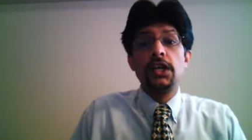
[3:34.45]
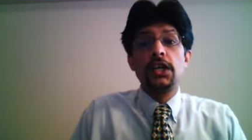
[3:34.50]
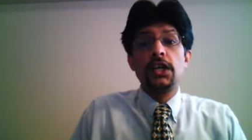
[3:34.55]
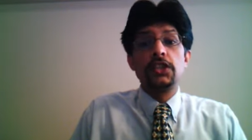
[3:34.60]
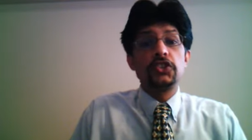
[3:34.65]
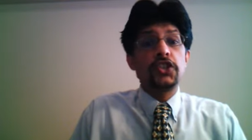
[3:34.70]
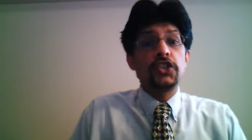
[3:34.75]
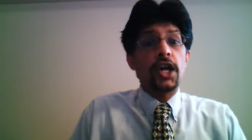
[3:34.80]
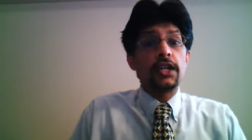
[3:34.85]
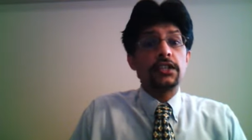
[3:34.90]

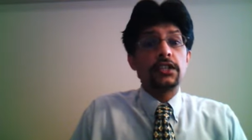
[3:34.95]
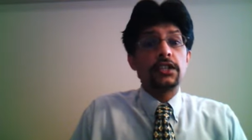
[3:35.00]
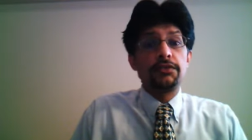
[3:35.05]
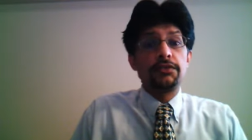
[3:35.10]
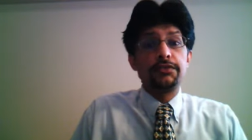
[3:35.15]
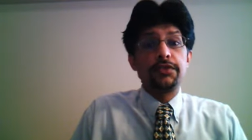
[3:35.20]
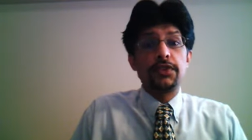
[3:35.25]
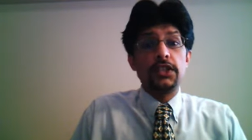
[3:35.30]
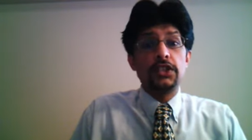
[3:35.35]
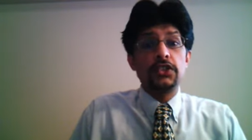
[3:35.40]
Shahriar
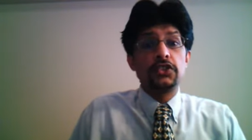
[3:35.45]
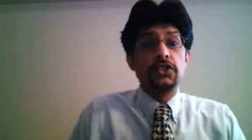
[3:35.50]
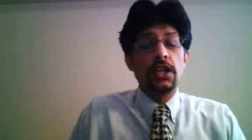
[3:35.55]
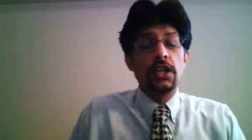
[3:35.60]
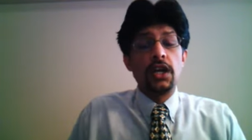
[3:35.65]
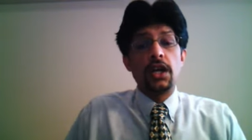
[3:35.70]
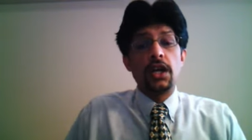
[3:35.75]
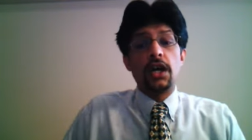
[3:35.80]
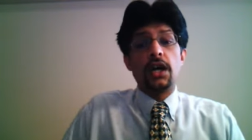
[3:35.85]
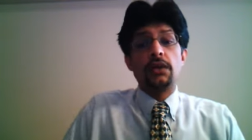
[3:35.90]
Nafees
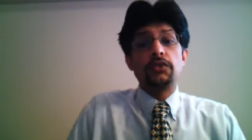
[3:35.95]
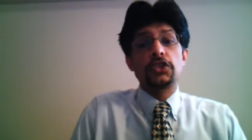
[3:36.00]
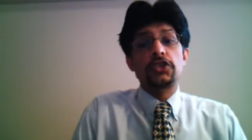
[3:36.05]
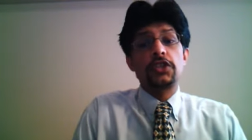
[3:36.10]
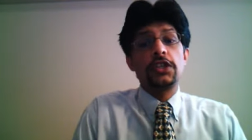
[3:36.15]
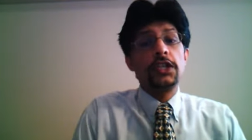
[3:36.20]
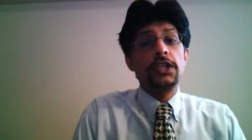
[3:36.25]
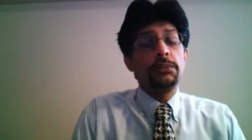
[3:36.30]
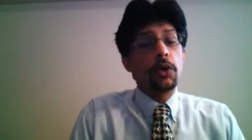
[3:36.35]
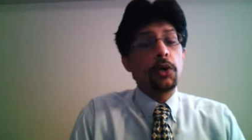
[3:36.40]
uh, was
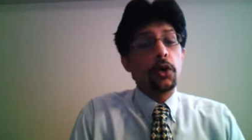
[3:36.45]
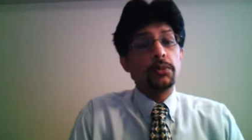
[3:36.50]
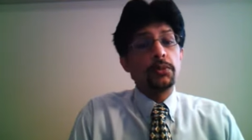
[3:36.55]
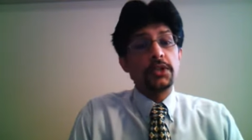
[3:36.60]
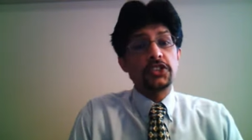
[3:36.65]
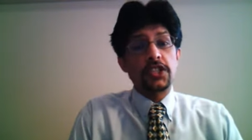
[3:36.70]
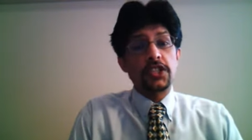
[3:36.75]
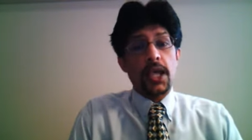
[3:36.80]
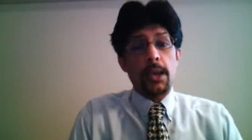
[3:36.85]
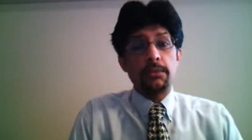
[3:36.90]
clean bowled by
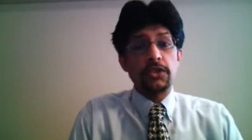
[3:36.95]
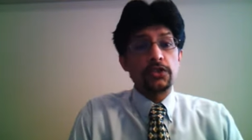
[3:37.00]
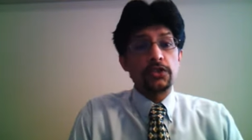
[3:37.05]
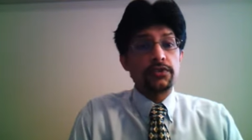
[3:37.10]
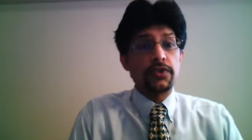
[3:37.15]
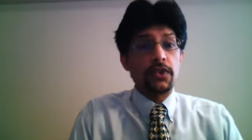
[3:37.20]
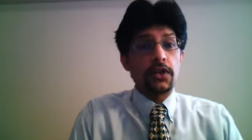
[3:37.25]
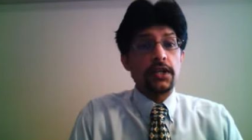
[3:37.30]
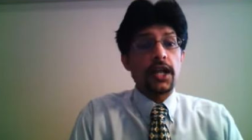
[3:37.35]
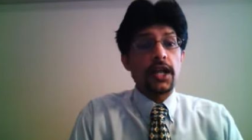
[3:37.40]
Samuels
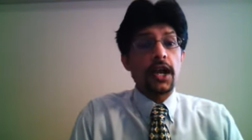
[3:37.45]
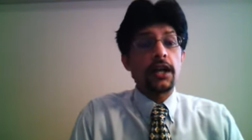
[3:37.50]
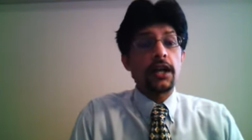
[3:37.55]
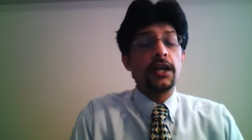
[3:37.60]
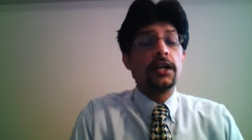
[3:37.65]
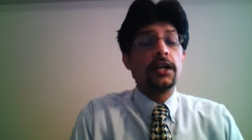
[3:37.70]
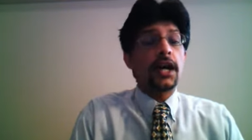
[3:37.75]
for a duck.